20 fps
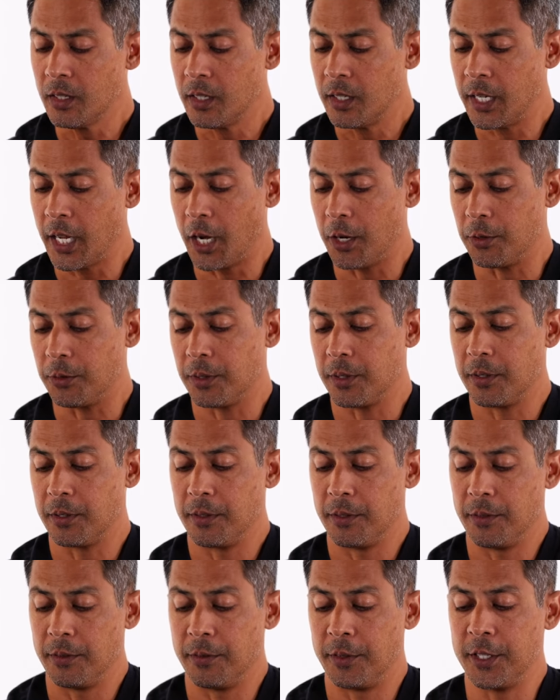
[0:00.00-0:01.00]
Now,
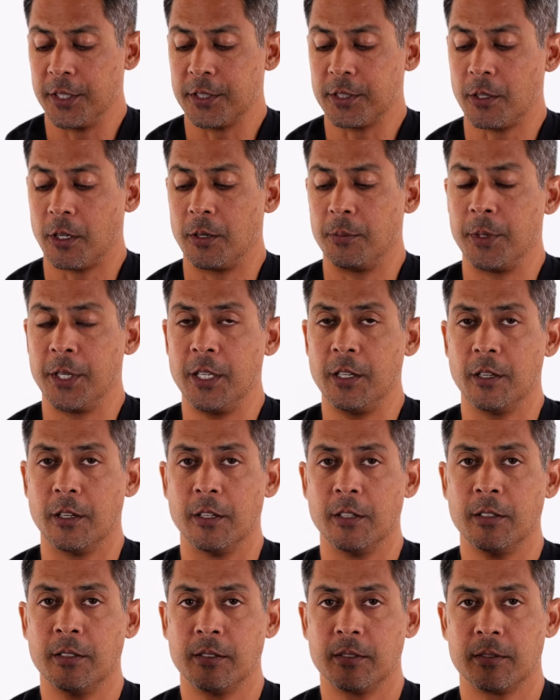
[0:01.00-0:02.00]
this arm
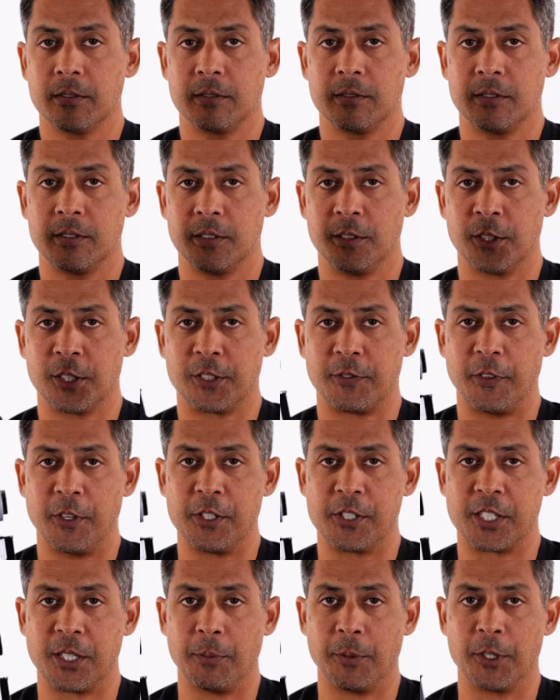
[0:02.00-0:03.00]
here looks
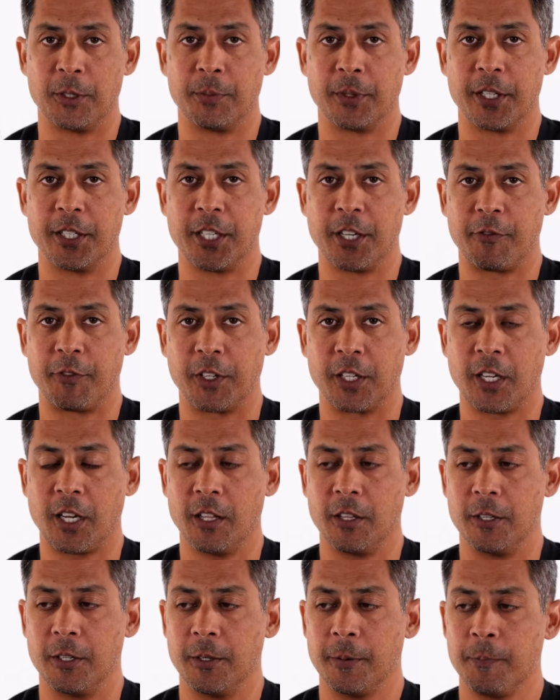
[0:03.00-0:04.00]
very similar but a different
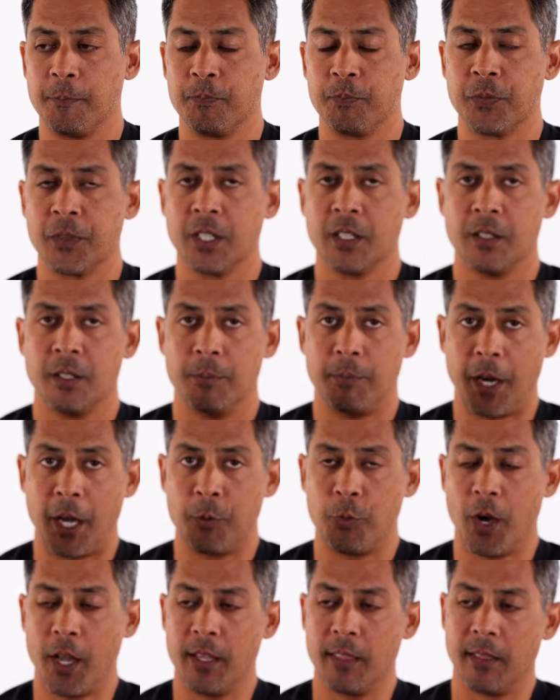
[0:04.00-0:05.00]
color by
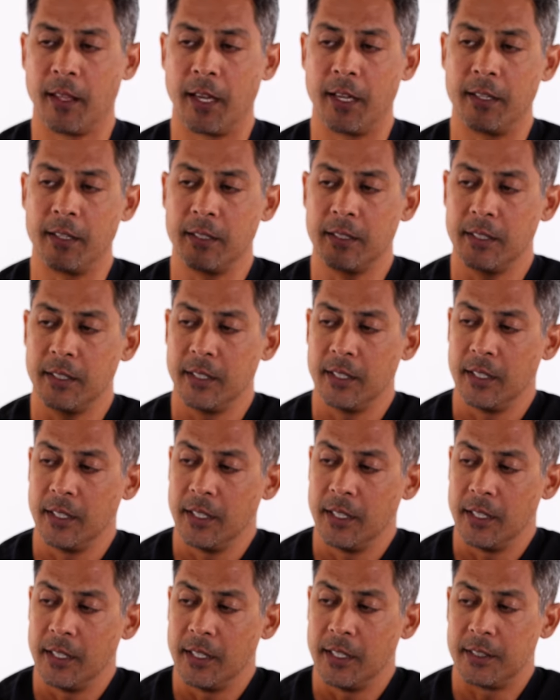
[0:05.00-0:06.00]
Whiteline,
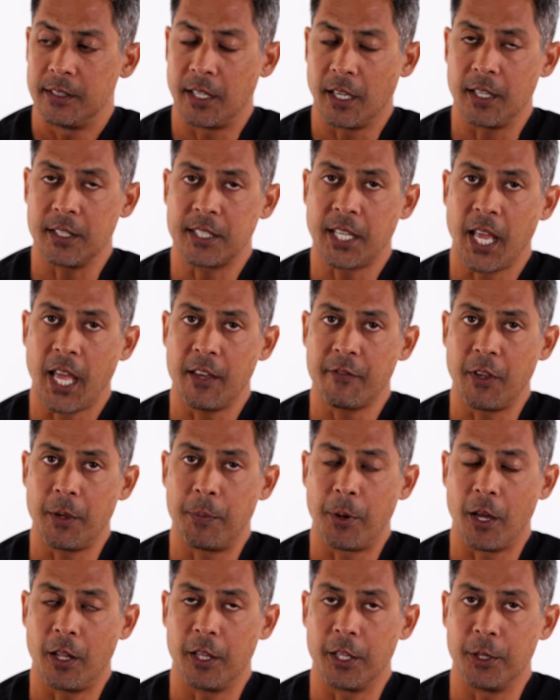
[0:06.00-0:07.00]
does have a
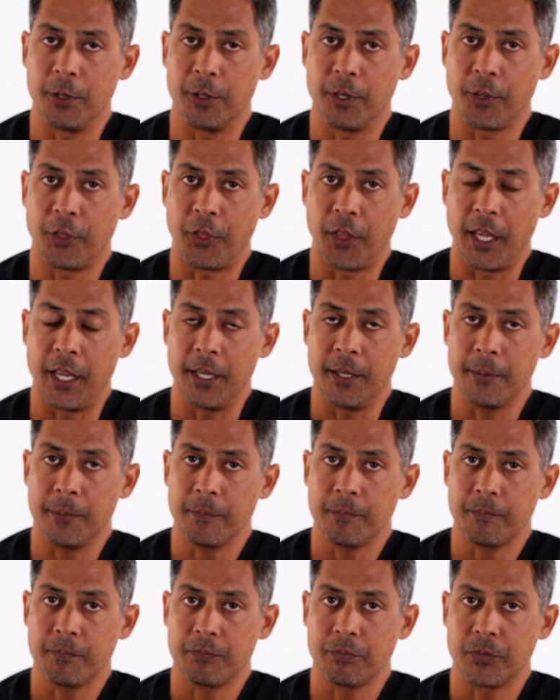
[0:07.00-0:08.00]
polyurethane
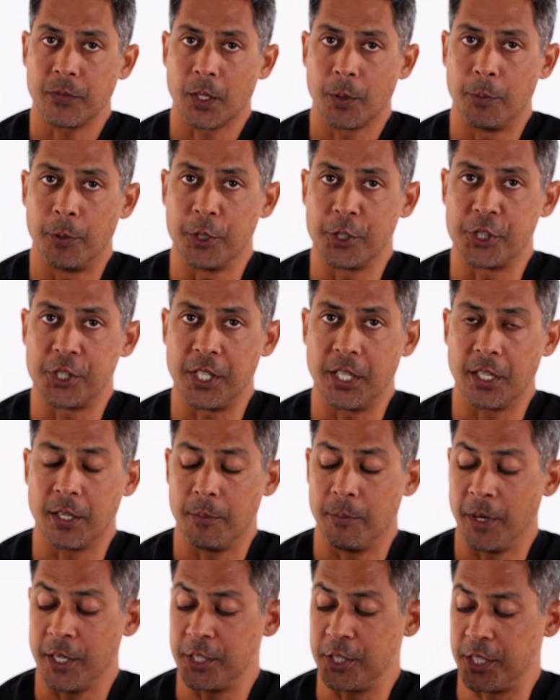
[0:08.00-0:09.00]
bushing,
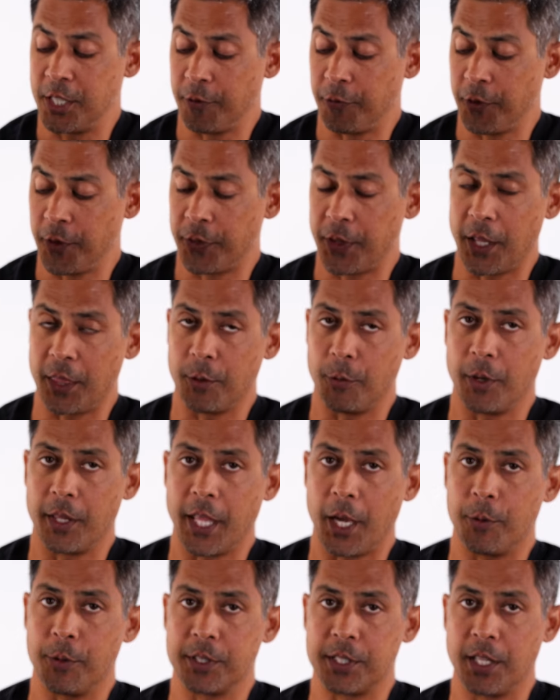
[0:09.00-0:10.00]
much different than the one
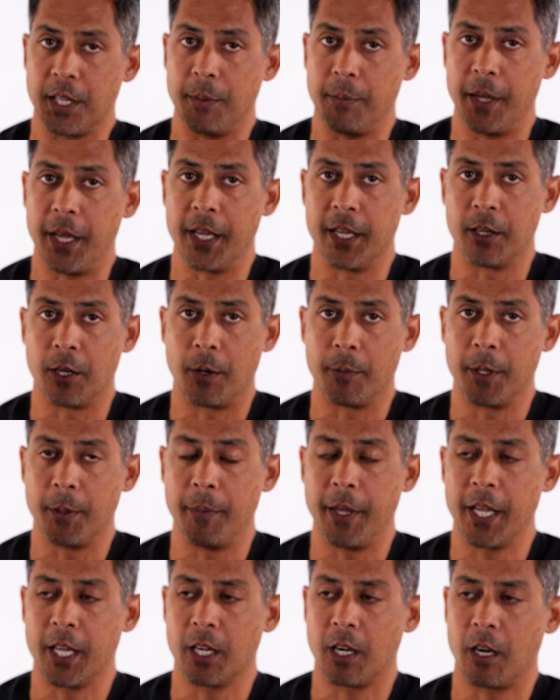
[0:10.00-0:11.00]
that was in the Megan arm. The
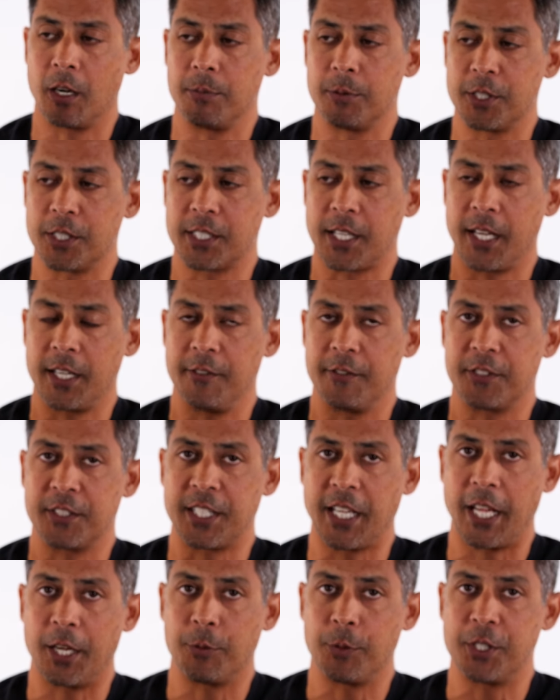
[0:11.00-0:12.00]
Megan arm just kind of
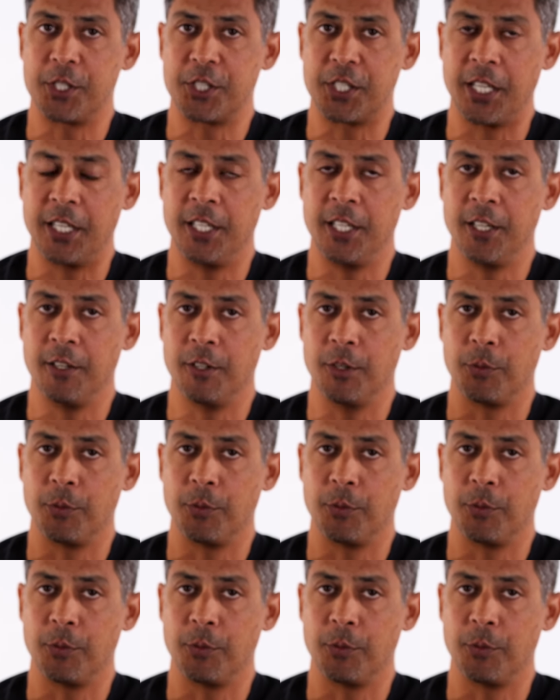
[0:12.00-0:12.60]
sandwiched in here.